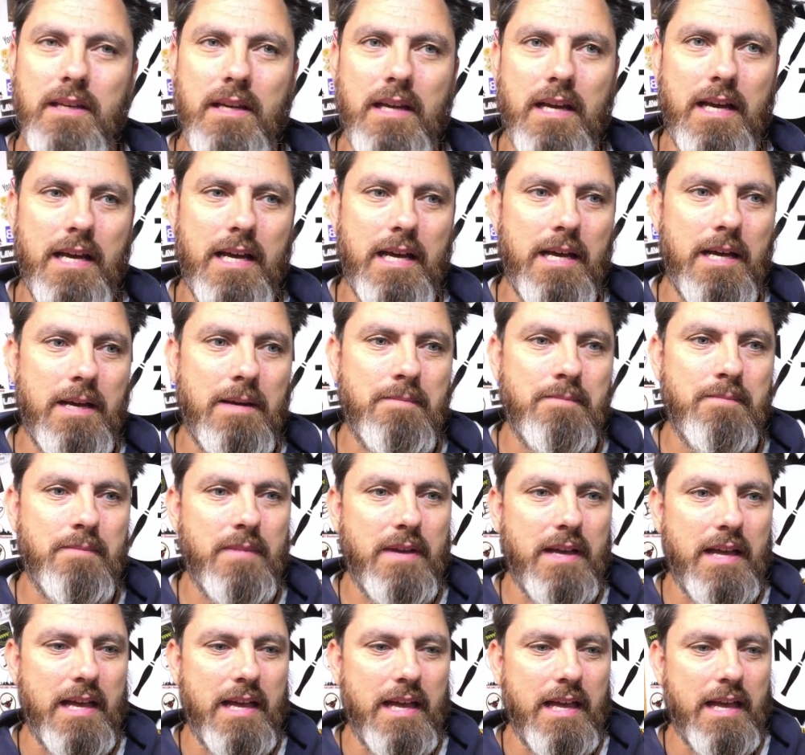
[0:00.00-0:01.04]

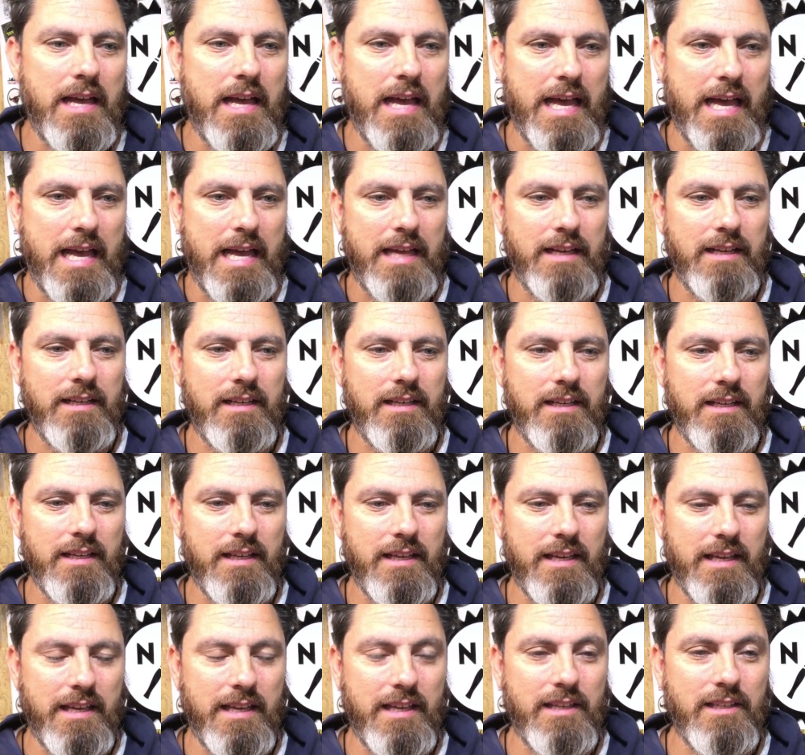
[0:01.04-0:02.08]
and
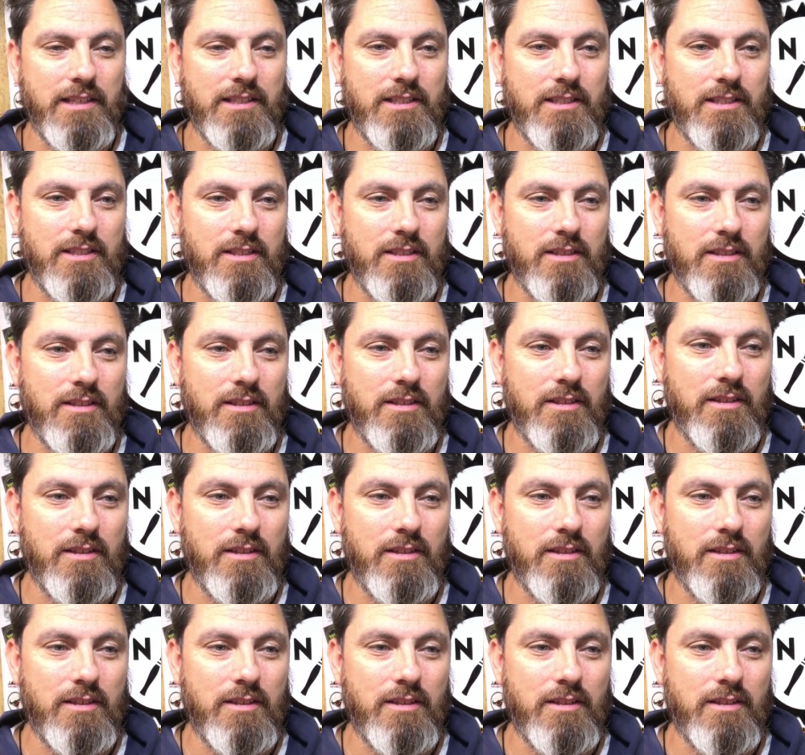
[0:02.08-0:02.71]
his